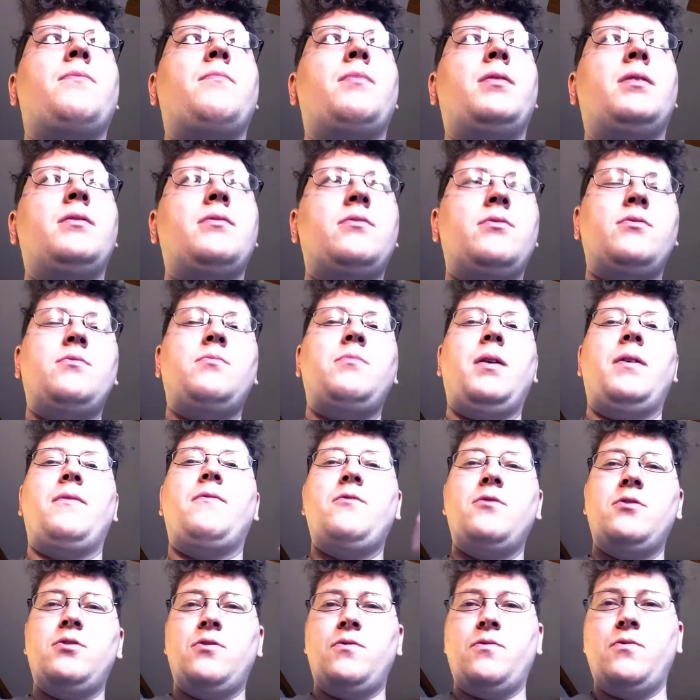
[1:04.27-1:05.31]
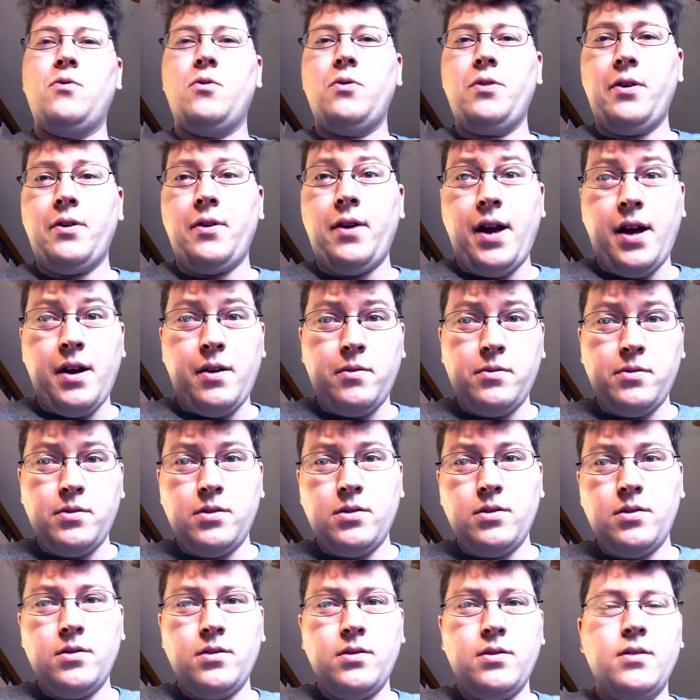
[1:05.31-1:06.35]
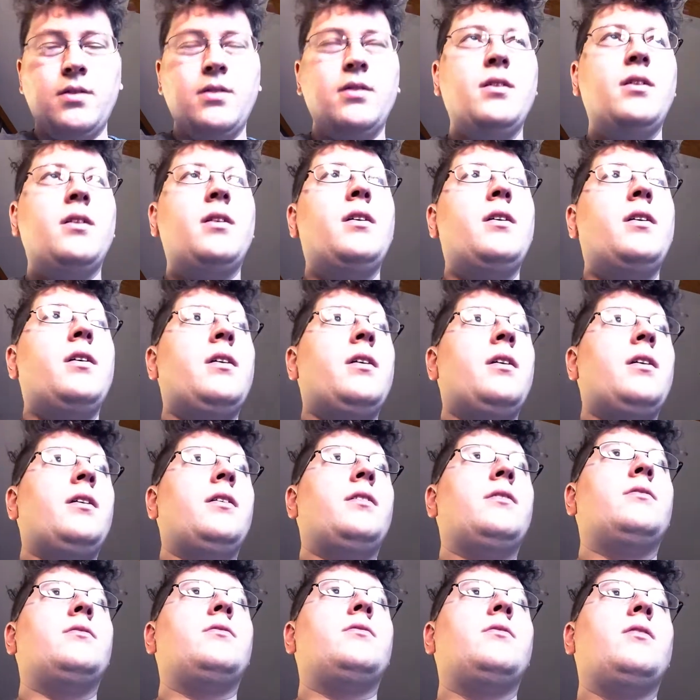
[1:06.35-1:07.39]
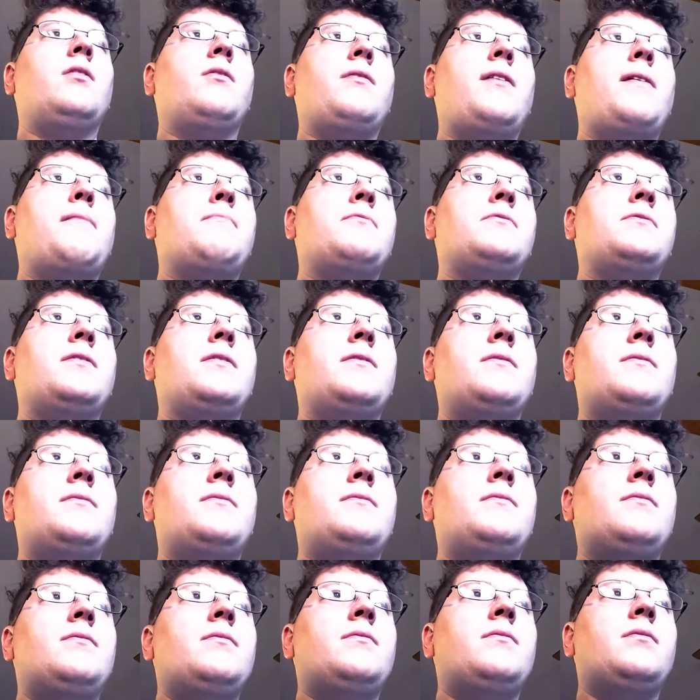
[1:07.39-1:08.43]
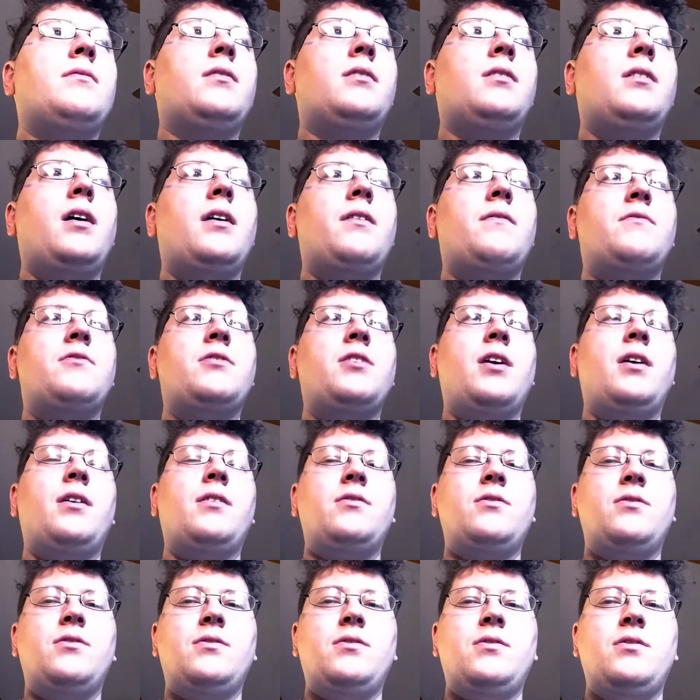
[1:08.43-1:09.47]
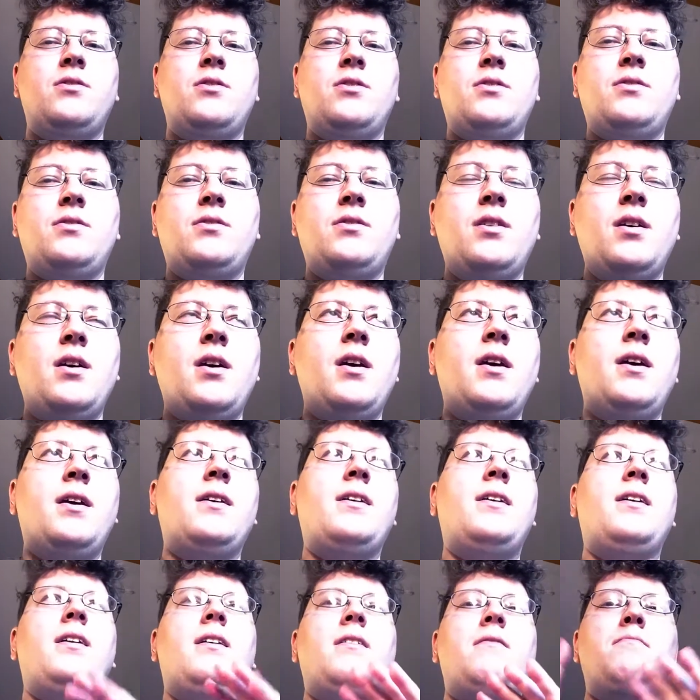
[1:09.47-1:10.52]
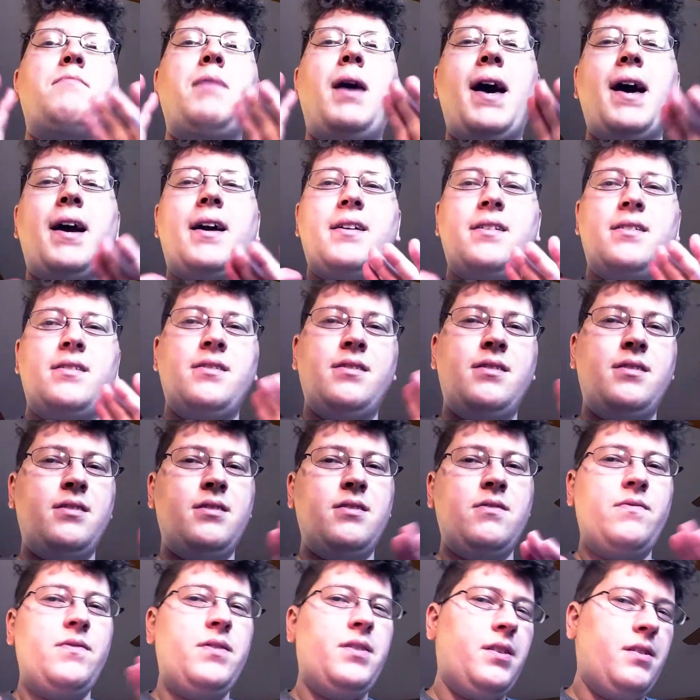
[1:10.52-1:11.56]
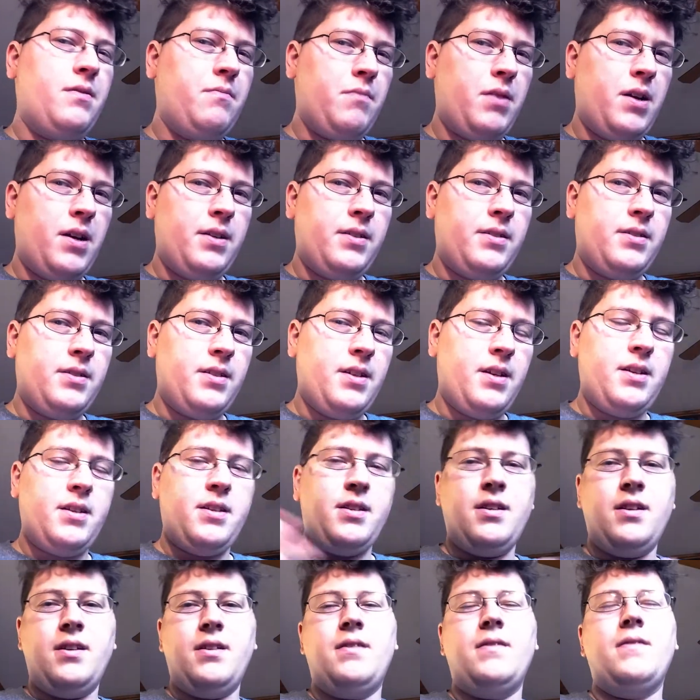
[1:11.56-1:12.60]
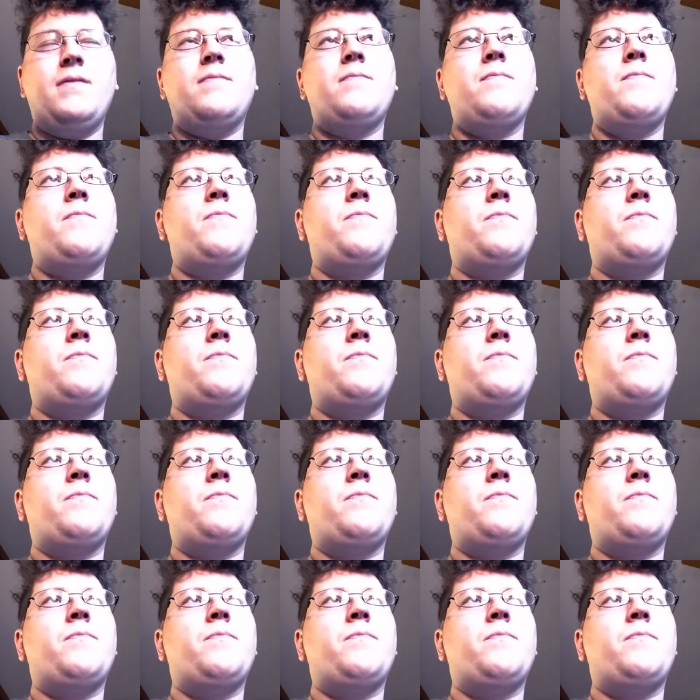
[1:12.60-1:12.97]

but this was my first full year out. And so that presented a lot of challenges in just getting back into the civilian mindset again.